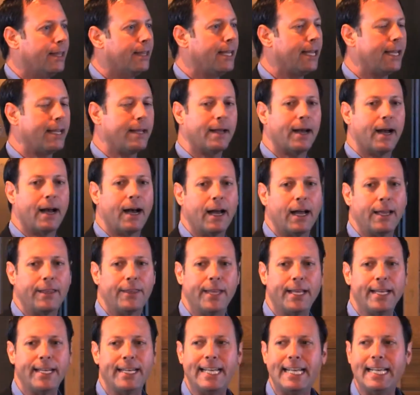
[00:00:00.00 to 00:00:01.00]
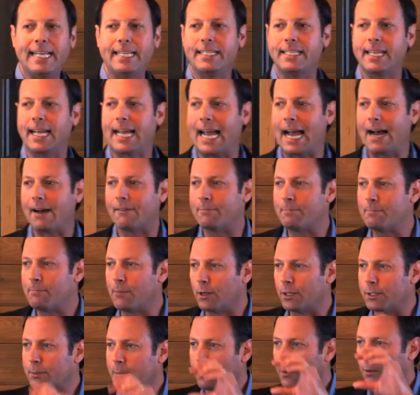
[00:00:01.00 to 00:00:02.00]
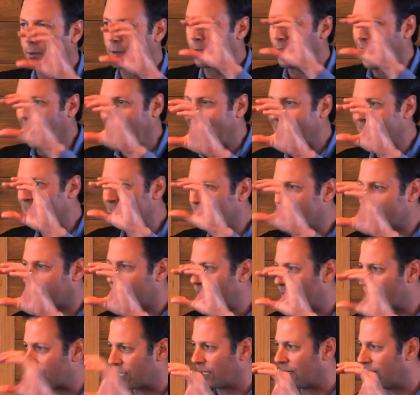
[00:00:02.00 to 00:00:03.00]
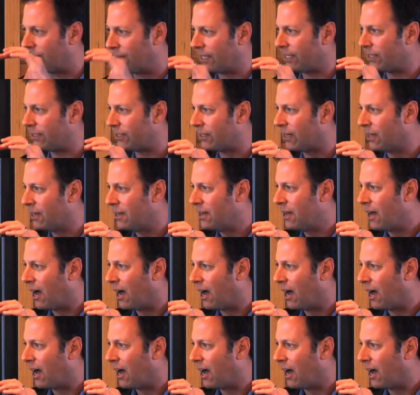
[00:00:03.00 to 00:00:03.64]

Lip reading: The need to have multiple classes of service.